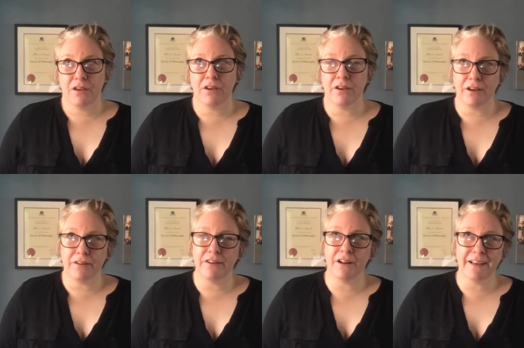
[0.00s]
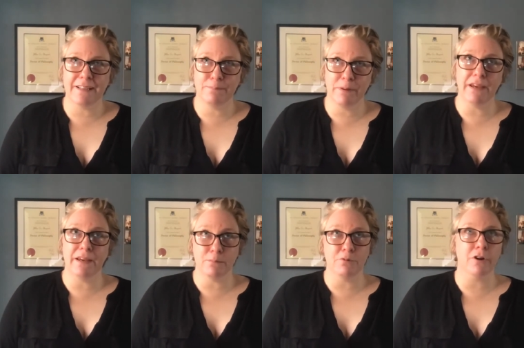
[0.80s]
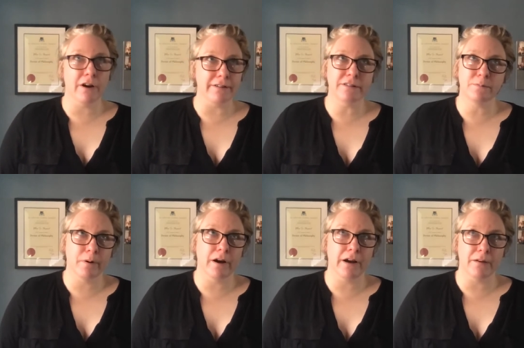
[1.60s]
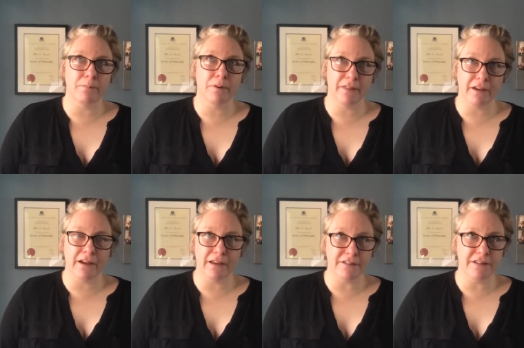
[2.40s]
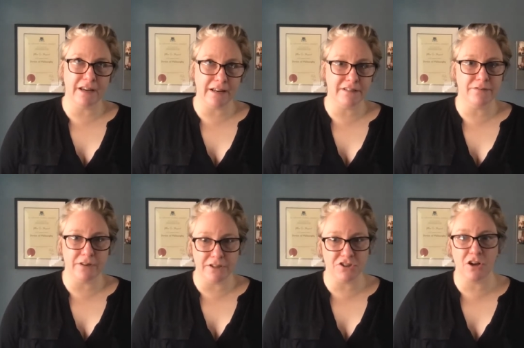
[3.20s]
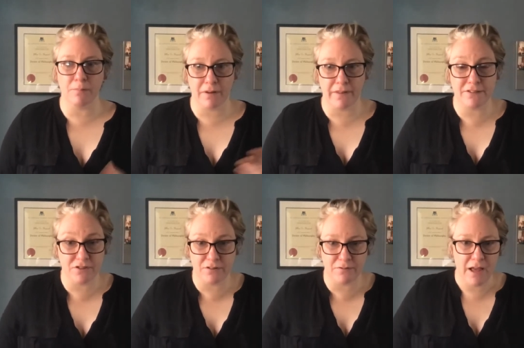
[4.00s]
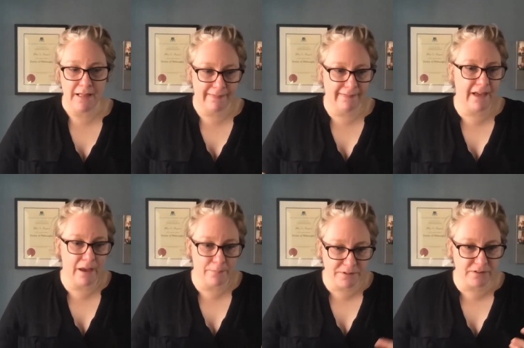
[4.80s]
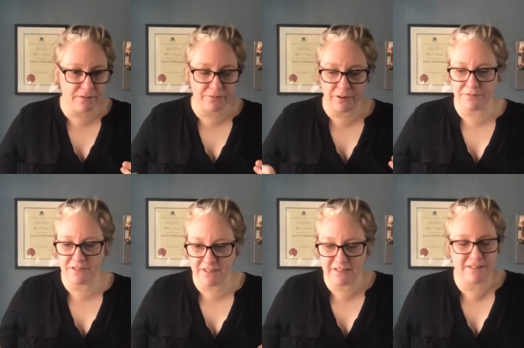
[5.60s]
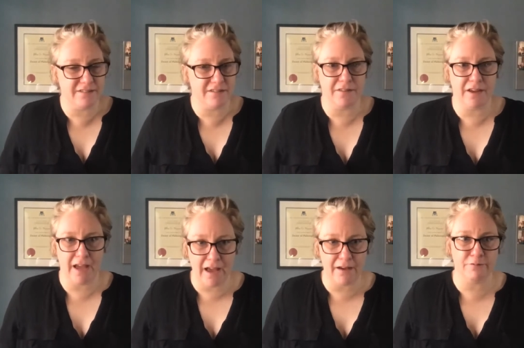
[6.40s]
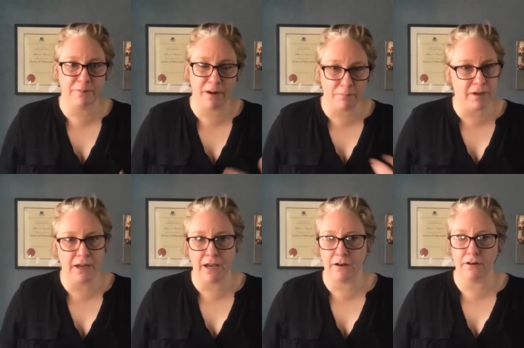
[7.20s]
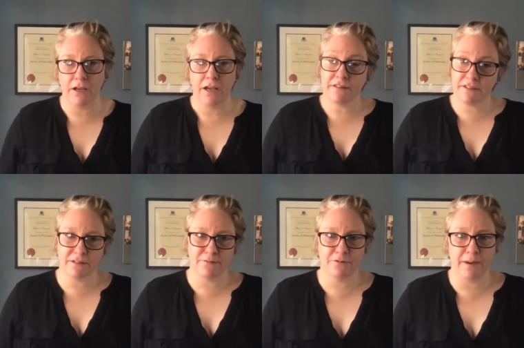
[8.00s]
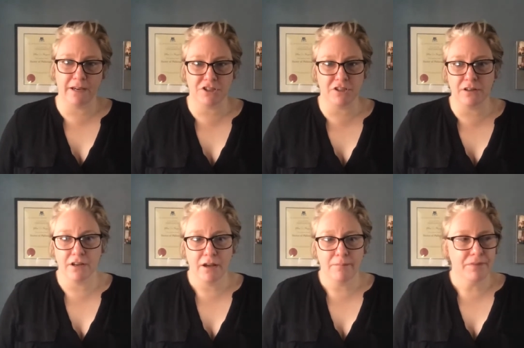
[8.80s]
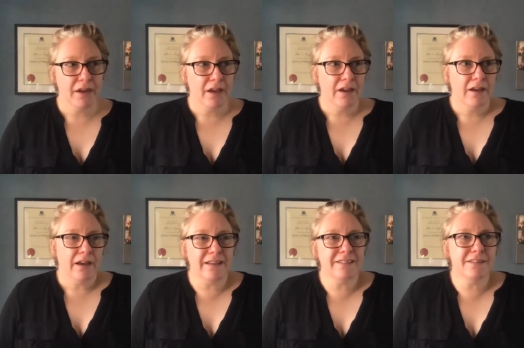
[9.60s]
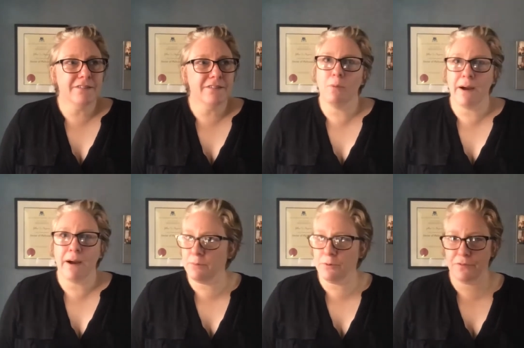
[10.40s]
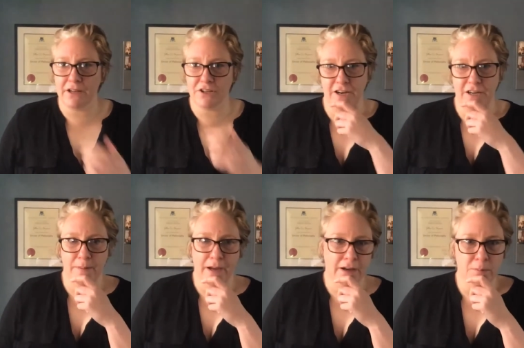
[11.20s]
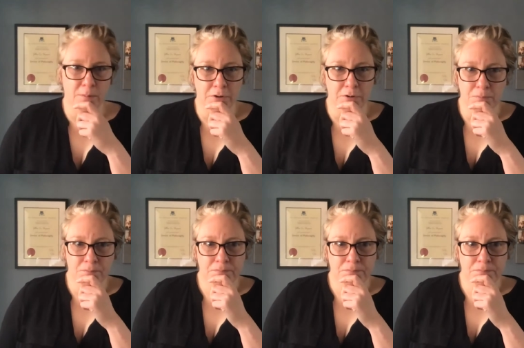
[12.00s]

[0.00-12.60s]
Eh, you know i guess being impressed by by their internet activities you know by these sort of labs of, of citizens that they have pumping out disinformation is there a way to put that genie back in the bottle